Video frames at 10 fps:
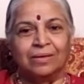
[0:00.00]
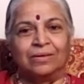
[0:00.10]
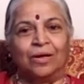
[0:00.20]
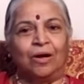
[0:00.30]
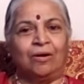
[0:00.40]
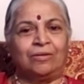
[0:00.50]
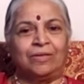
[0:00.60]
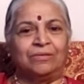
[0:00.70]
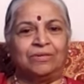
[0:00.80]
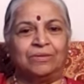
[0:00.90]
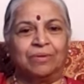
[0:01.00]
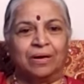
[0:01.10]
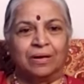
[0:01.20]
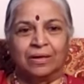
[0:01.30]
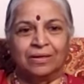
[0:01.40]
Not the
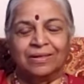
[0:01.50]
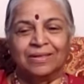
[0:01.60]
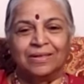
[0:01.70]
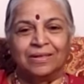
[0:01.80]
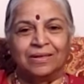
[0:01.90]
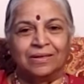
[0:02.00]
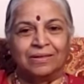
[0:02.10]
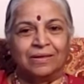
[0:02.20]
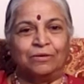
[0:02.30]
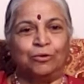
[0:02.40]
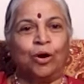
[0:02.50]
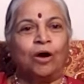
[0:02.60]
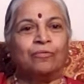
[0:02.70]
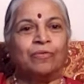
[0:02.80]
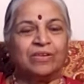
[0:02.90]
Shiva that you
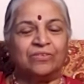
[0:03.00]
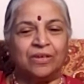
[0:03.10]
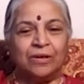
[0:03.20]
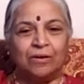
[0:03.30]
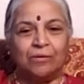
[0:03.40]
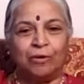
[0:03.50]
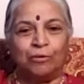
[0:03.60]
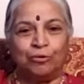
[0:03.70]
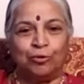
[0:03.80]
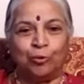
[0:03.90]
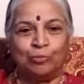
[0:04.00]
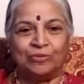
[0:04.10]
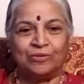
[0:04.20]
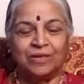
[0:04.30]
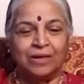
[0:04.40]
often see on your
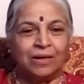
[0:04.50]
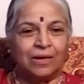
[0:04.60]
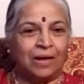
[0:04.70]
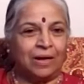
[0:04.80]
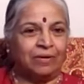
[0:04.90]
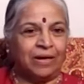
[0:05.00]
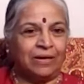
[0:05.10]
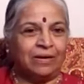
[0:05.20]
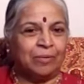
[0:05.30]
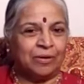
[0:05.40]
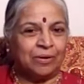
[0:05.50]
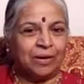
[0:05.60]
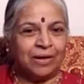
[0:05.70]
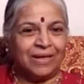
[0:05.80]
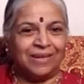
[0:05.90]
YouTubes, having
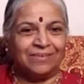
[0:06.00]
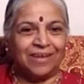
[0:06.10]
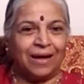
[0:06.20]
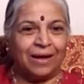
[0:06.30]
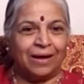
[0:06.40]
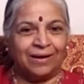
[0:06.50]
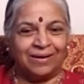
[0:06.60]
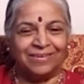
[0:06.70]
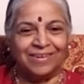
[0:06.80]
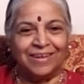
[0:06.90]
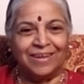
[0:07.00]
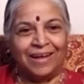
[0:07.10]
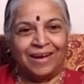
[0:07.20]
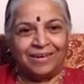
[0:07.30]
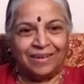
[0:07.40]
Damaruga in his hand
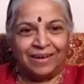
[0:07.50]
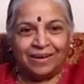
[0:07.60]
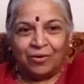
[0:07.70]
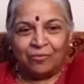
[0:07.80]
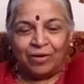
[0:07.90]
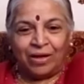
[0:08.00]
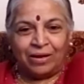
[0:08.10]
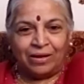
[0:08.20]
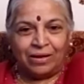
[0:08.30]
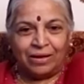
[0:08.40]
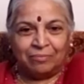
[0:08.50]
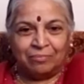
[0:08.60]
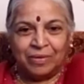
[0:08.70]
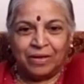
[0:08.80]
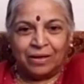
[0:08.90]
and then wearing
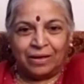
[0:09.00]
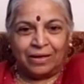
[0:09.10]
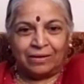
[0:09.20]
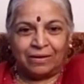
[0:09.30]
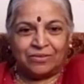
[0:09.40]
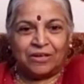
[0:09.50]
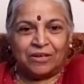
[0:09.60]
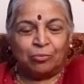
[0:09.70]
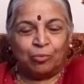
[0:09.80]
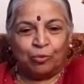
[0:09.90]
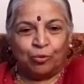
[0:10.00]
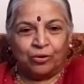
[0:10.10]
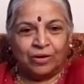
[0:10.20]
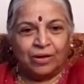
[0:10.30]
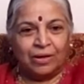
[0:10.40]
a, a crescent
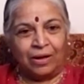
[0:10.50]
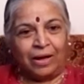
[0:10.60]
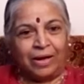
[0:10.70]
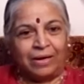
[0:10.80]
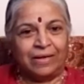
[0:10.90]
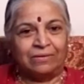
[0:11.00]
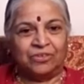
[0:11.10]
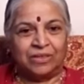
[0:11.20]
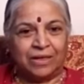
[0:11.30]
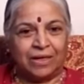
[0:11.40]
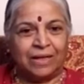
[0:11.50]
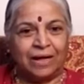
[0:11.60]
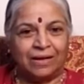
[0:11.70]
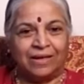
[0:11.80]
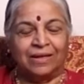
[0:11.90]
moon and then
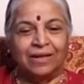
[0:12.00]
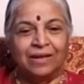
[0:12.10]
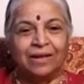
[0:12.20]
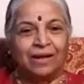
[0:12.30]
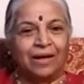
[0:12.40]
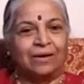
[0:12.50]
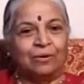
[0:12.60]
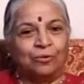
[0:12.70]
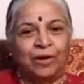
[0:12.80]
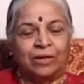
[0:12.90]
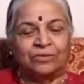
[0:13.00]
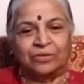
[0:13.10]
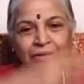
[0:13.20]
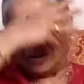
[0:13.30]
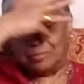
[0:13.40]
Jatadhari and
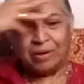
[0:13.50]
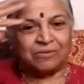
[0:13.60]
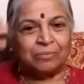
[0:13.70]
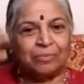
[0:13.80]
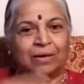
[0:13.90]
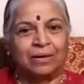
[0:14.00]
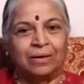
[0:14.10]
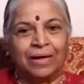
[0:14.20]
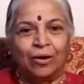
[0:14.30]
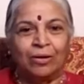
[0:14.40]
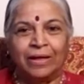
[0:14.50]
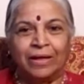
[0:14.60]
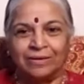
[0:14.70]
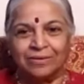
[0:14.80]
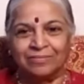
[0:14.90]
Rudraksha, Bhasma, and all
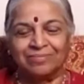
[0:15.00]
that.